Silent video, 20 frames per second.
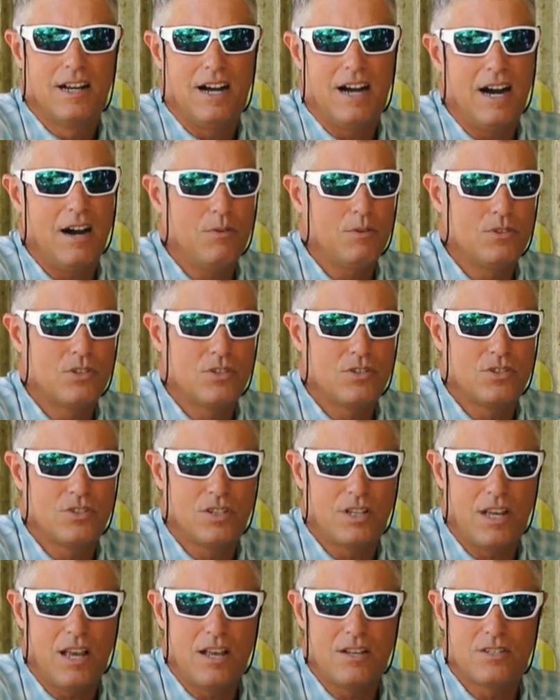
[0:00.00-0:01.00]
I would
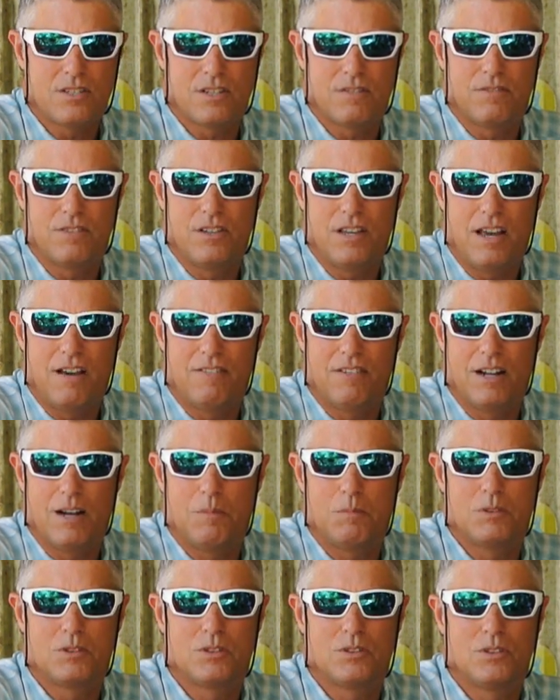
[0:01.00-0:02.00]
suggest if you have an
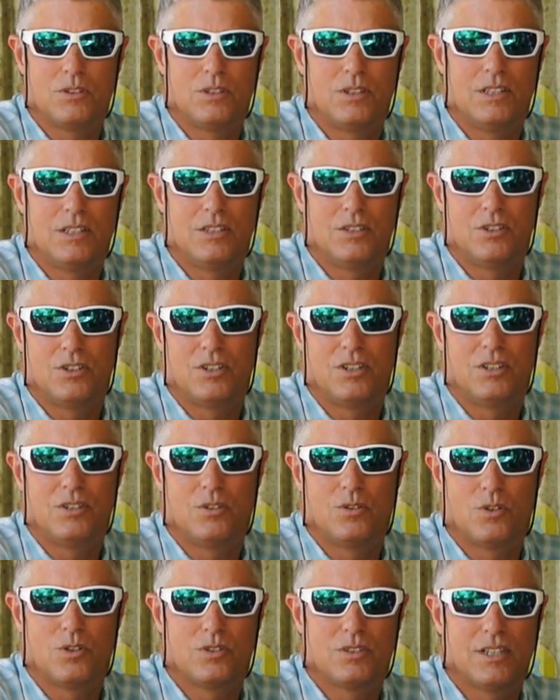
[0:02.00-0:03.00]
opportunity and you're
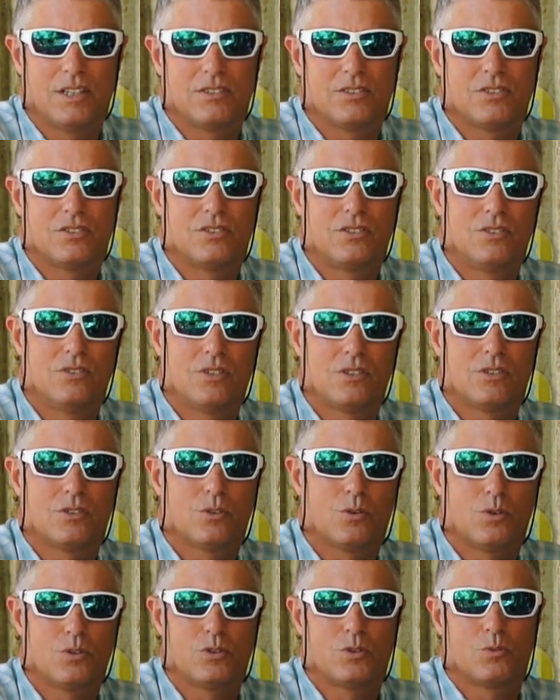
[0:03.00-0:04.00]
in North Texas, you look
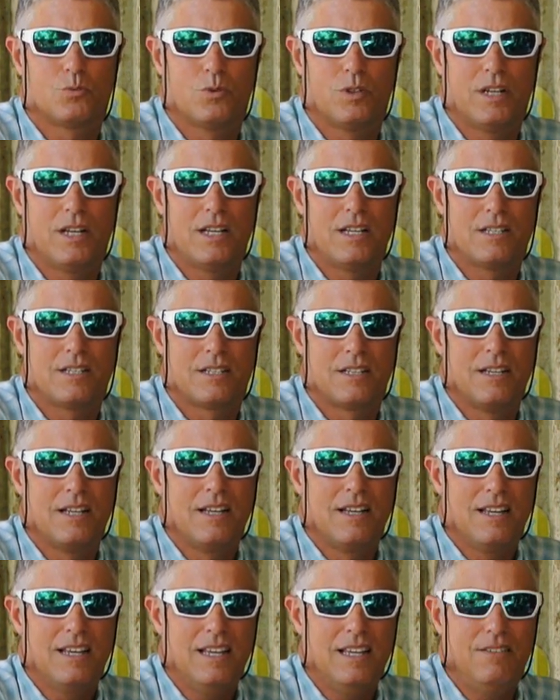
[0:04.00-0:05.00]
towards the west.
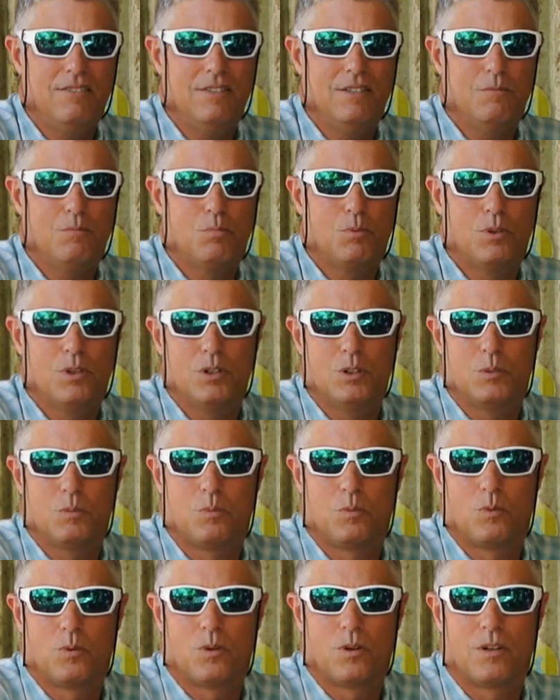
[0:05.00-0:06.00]
Even
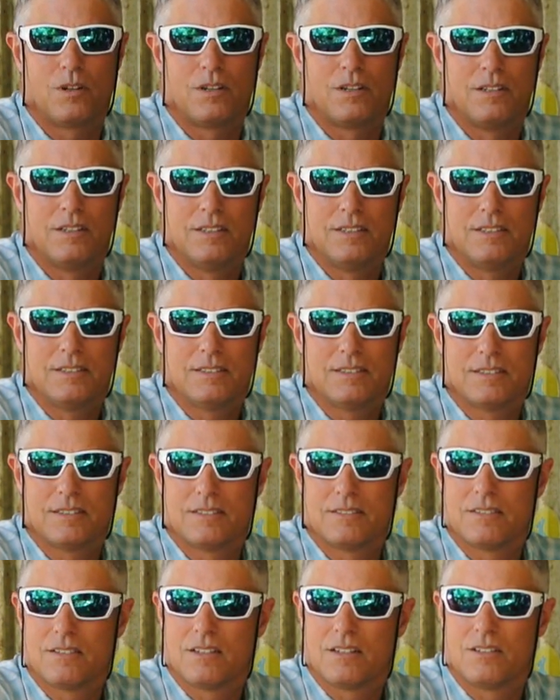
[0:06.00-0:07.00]
Bridgeport,
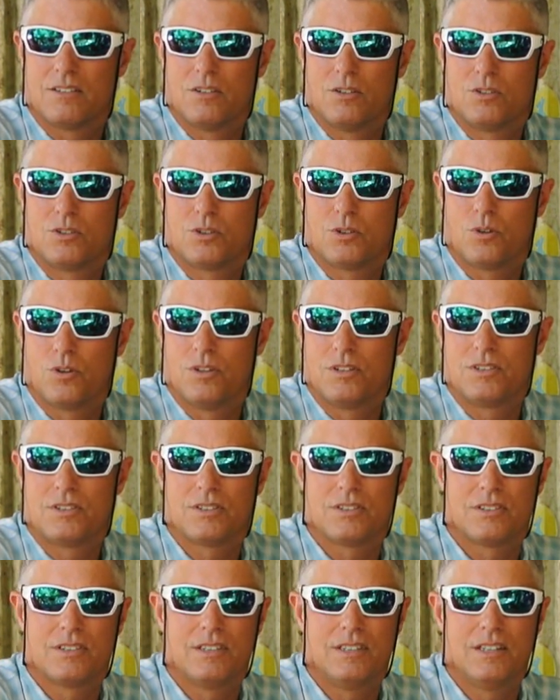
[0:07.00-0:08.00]
a
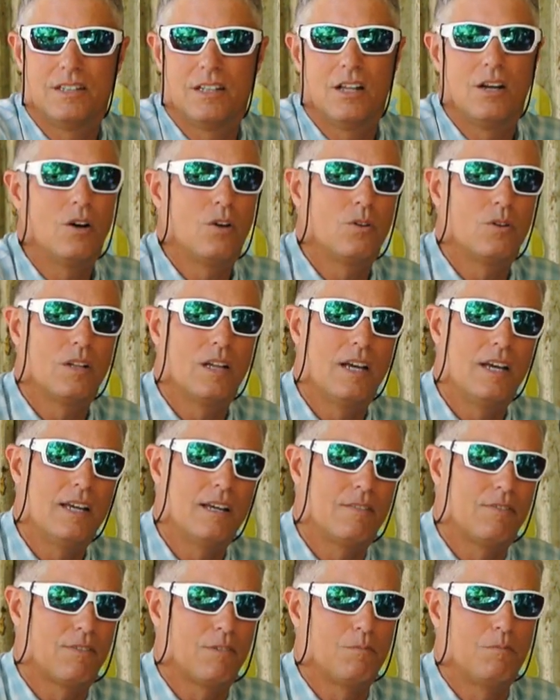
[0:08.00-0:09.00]
notoriously low
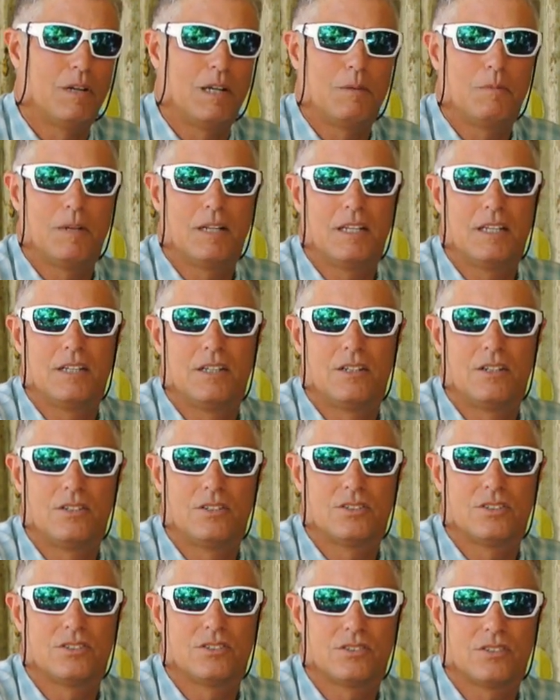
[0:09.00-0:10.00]
lake for many, many
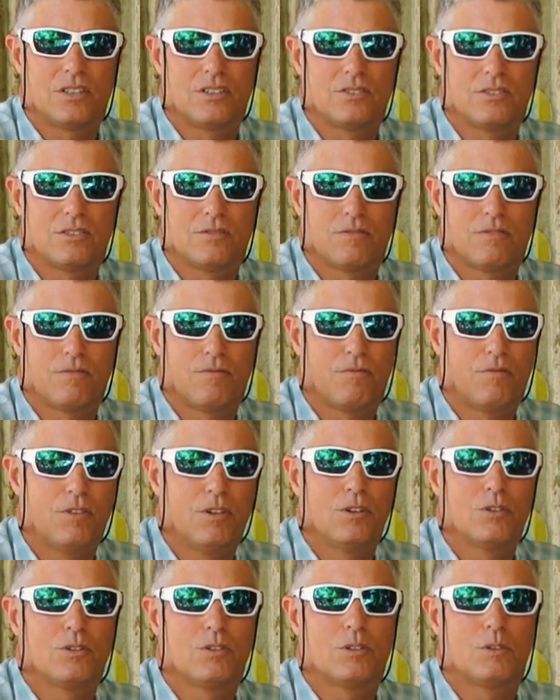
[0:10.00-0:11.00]
years, is
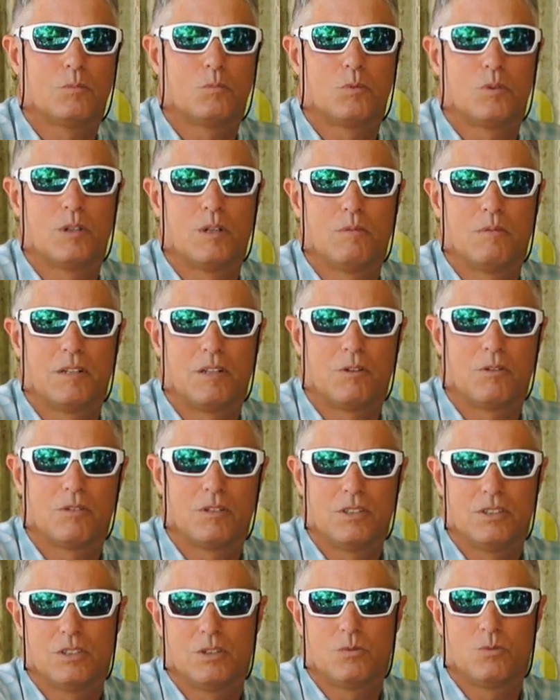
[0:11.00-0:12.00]
filled to the brim, and they're
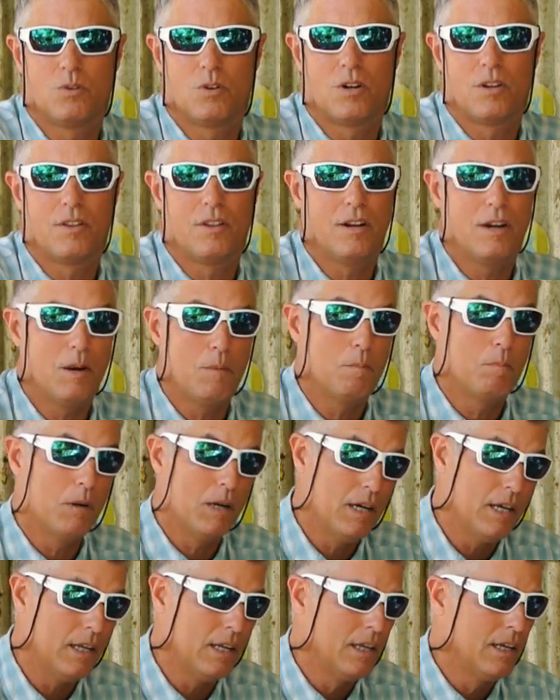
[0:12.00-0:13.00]
releasing water there,
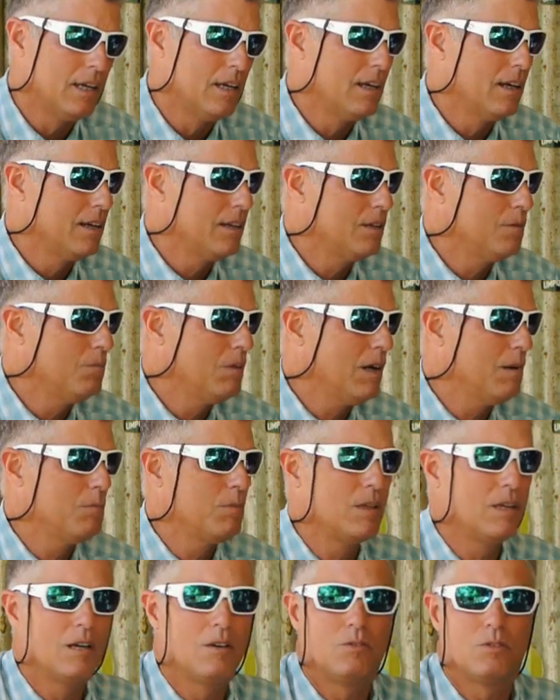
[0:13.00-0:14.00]
but you might
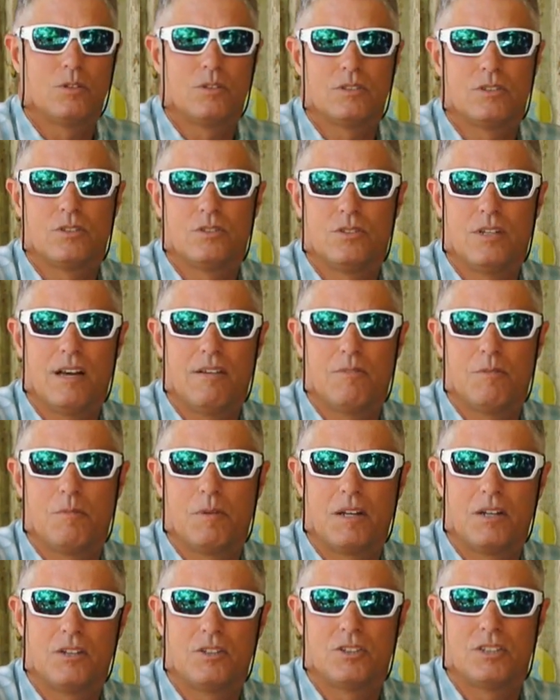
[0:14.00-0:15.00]
be able to have a
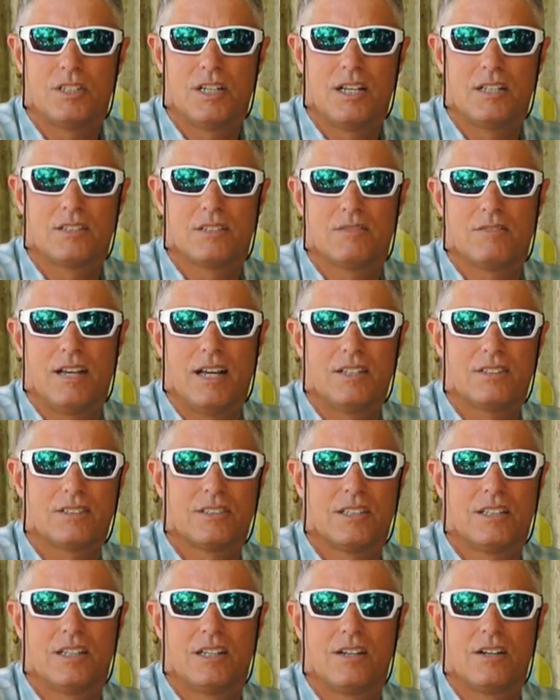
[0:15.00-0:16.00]
better chance of
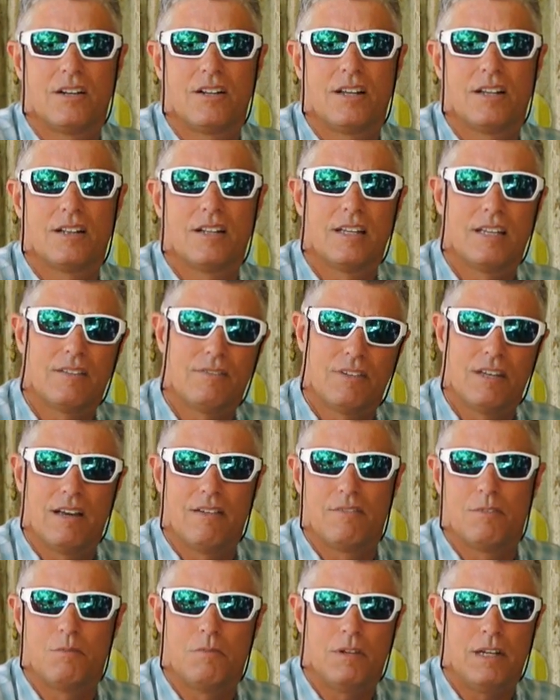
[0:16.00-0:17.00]
actually getting on that lake if you
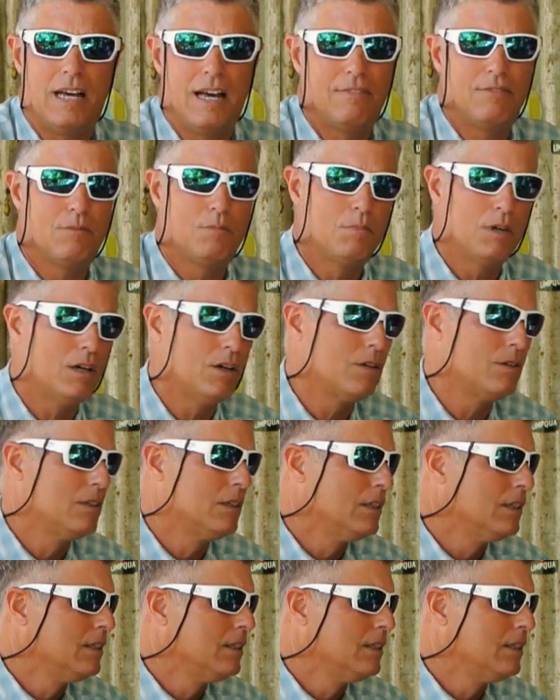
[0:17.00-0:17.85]
have a boat.